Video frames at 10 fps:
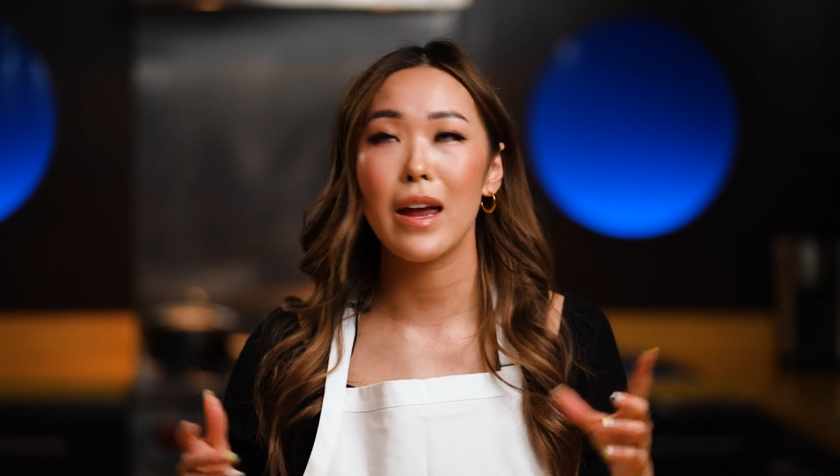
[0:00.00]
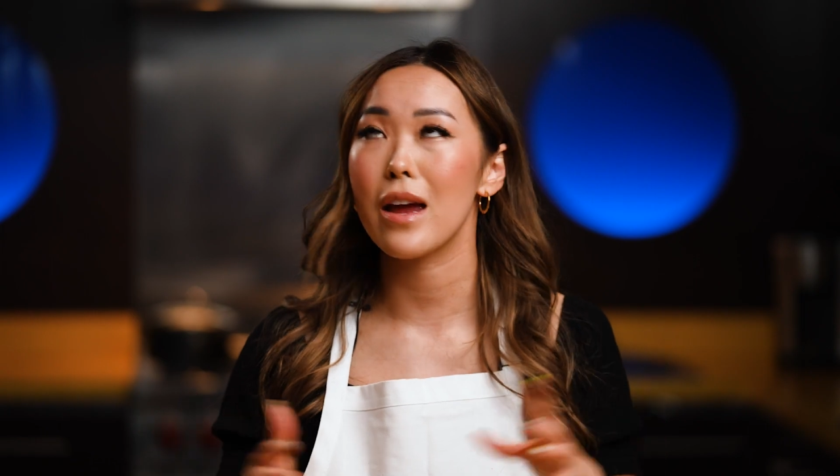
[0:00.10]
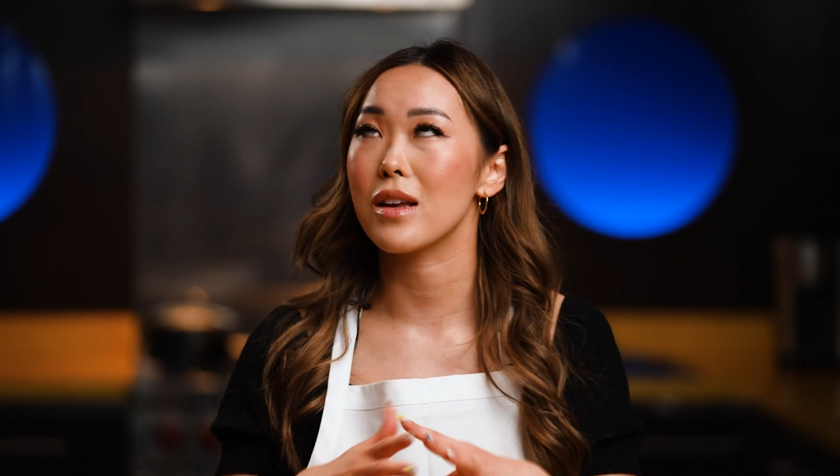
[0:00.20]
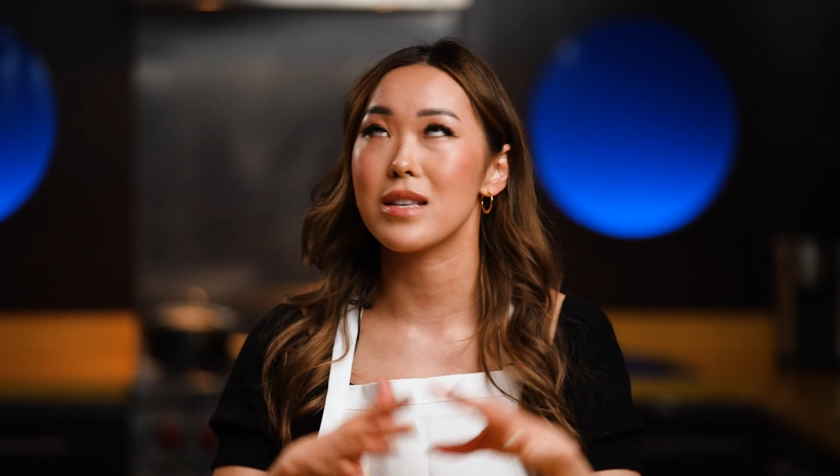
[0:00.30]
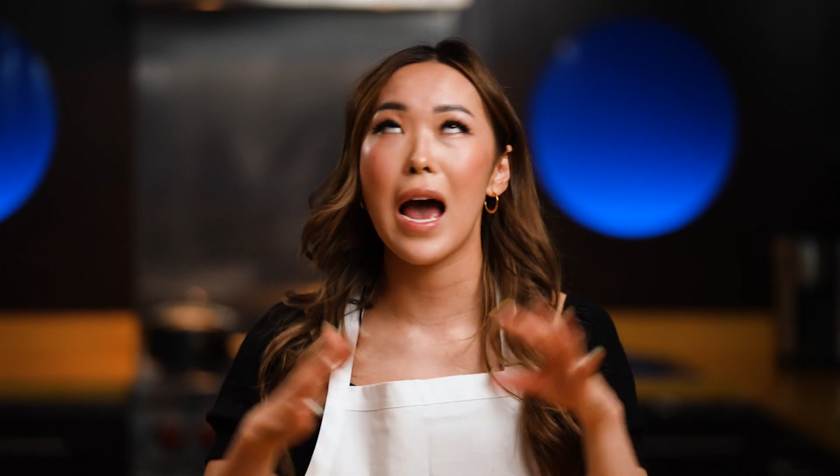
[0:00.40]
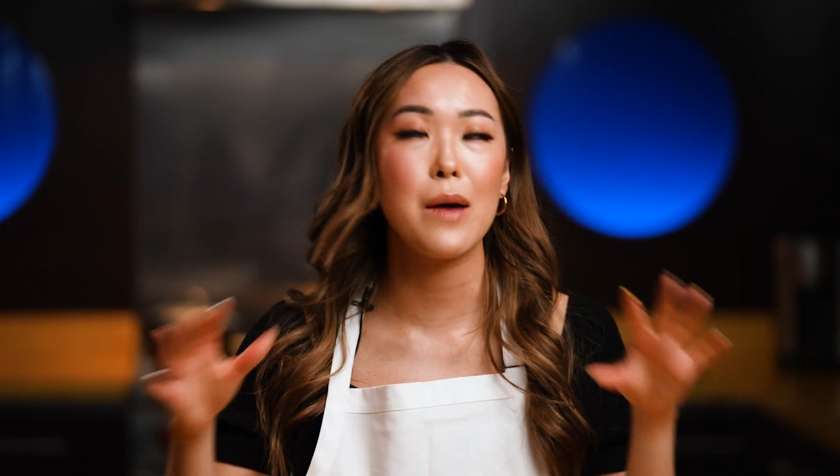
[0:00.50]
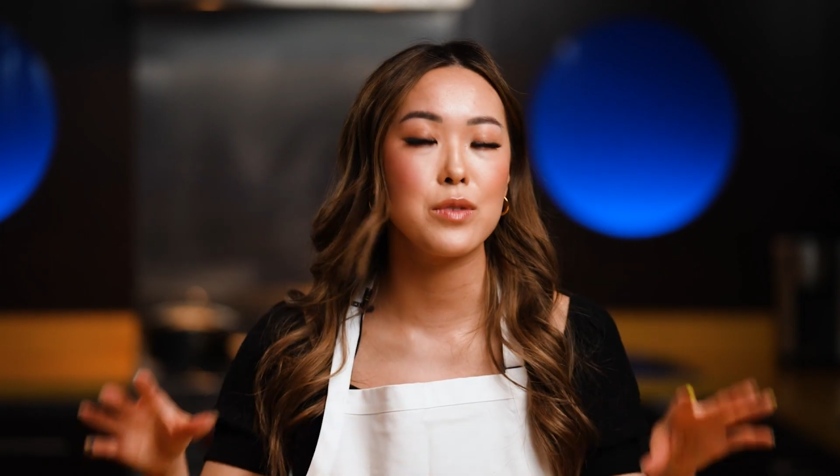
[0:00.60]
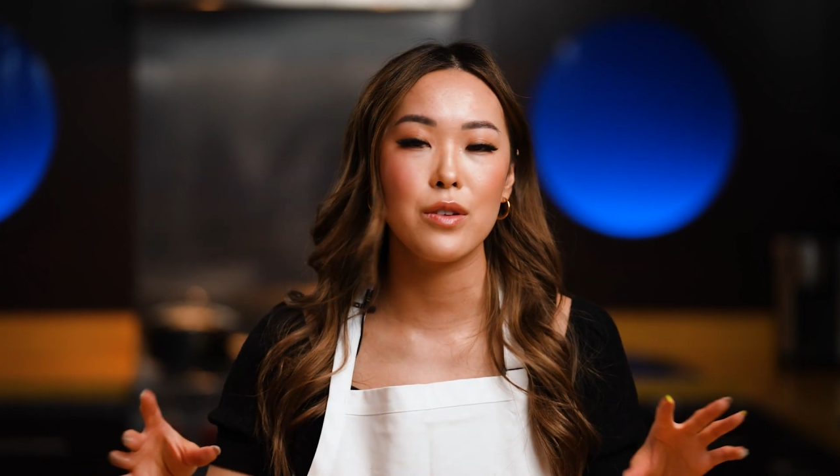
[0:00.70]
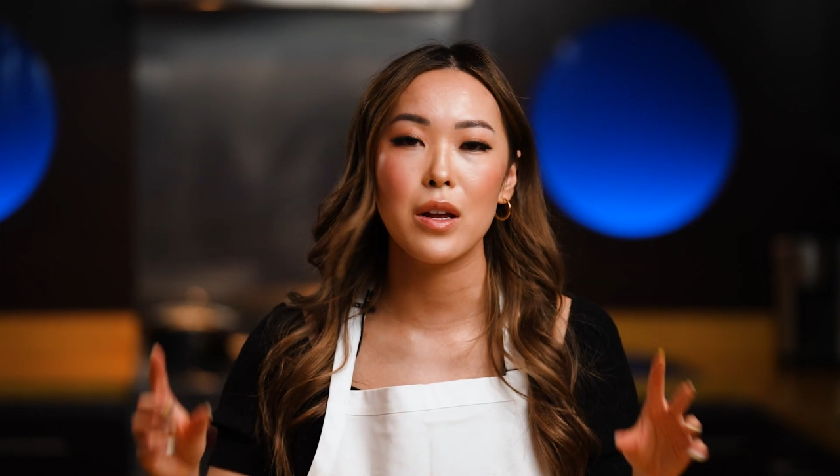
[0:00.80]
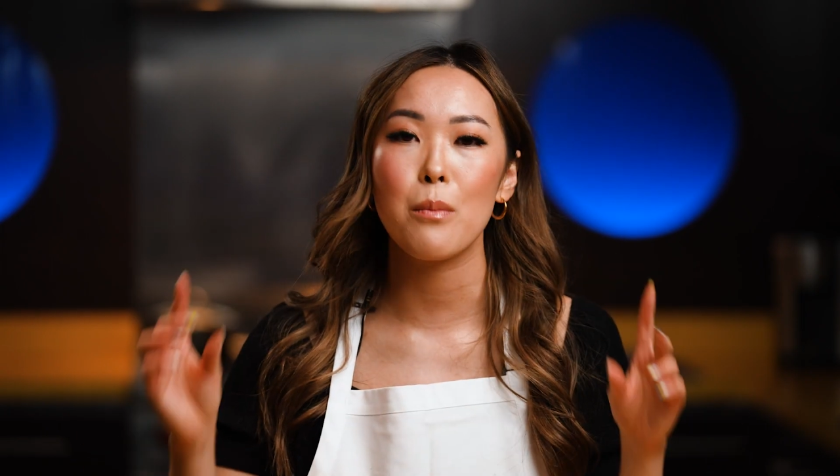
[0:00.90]
it is
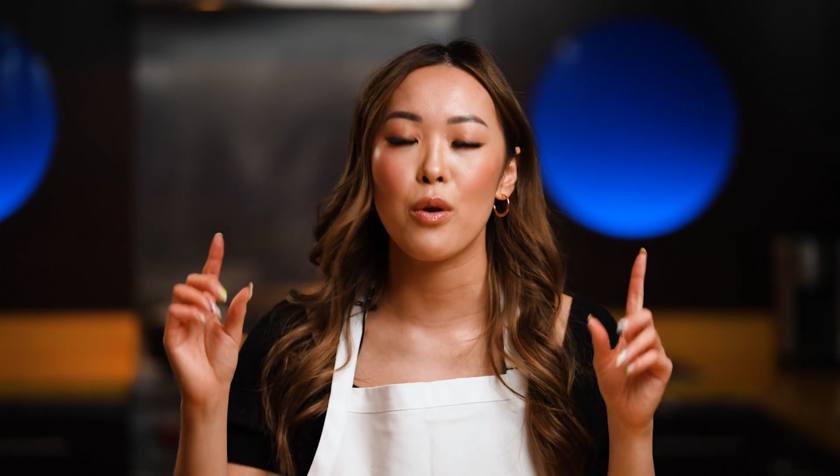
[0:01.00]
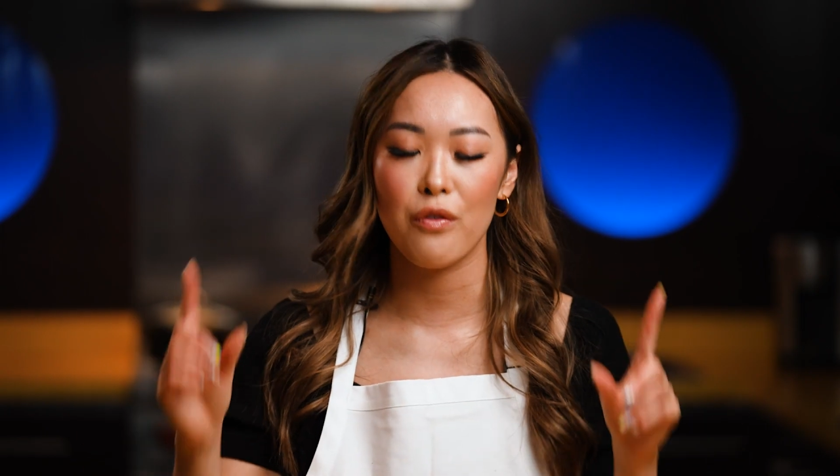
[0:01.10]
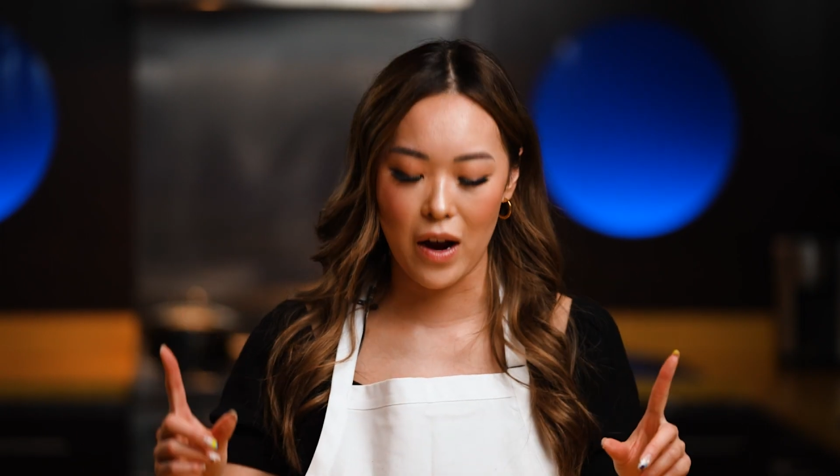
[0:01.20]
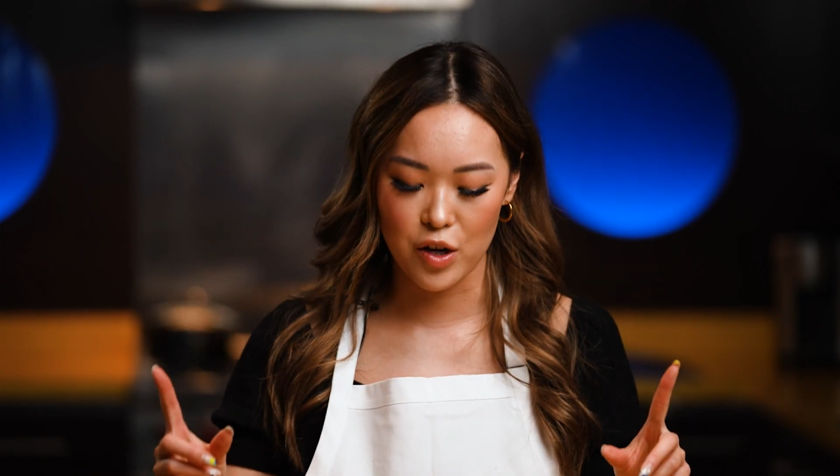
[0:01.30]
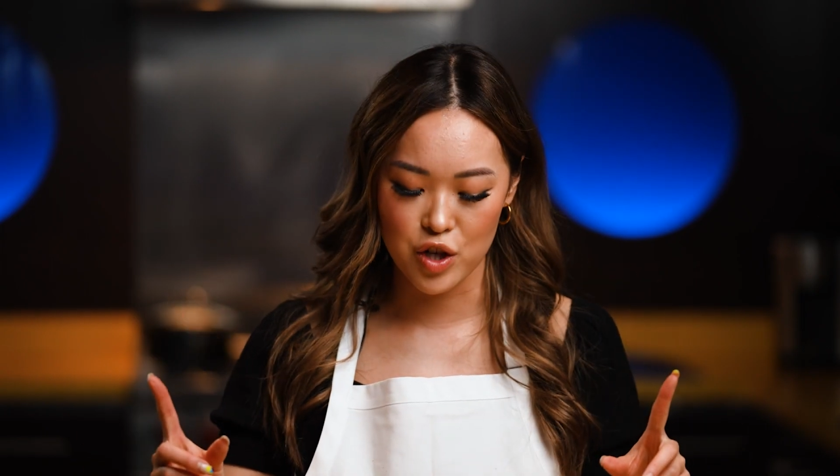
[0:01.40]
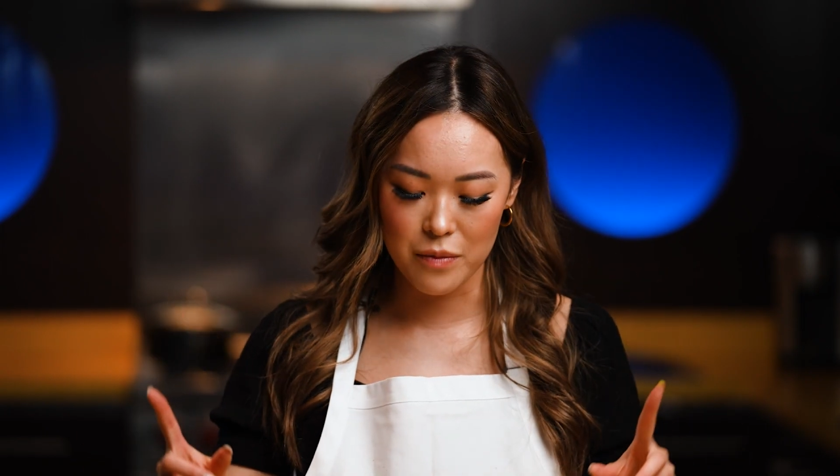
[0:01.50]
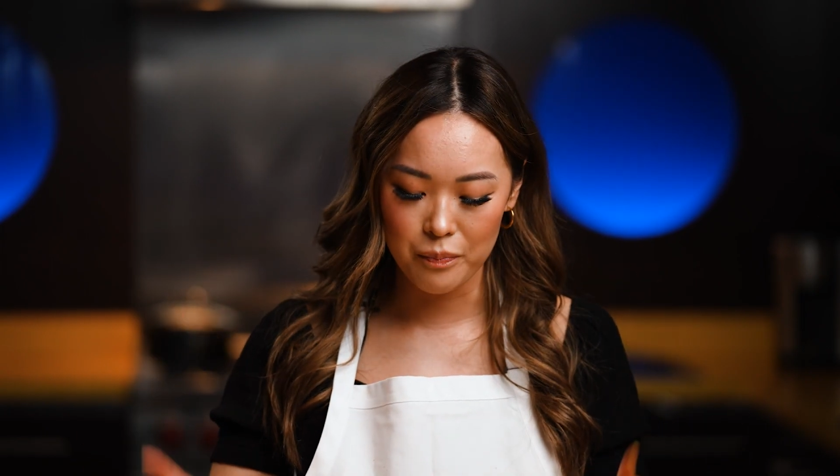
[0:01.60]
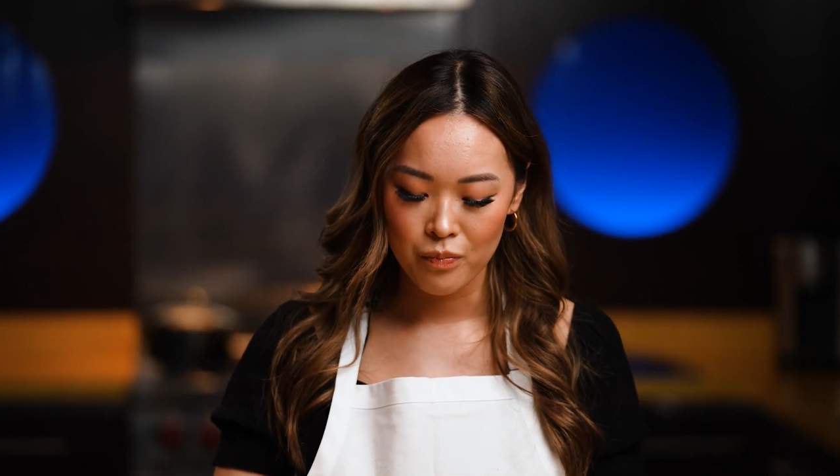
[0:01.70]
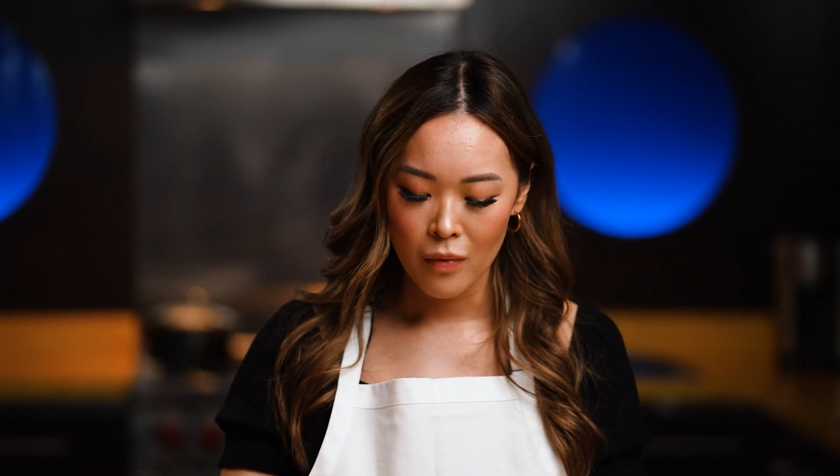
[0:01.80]
absolutely perfection.